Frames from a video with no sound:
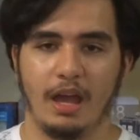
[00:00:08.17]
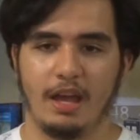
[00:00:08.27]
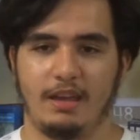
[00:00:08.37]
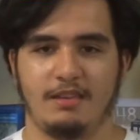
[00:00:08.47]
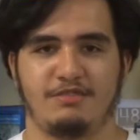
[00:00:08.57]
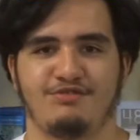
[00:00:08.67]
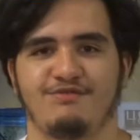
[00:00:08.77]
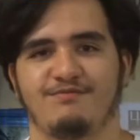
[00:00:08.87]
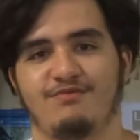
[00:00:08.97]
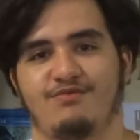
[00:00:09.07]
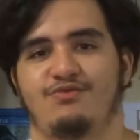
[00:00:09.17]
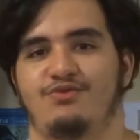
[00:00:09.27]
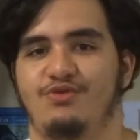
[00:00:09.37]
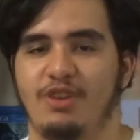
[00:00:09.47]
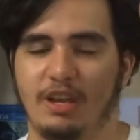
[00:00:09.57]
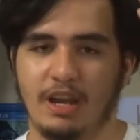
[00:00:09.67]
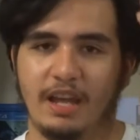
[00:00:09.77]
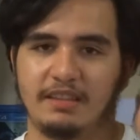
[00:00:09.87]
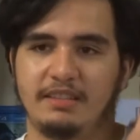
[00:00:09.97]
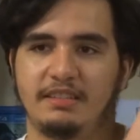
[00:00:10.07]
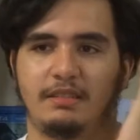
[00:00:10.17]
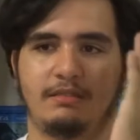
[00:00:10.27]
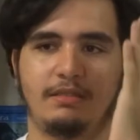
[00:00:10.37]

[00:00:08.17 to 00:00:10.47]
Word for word: I try not to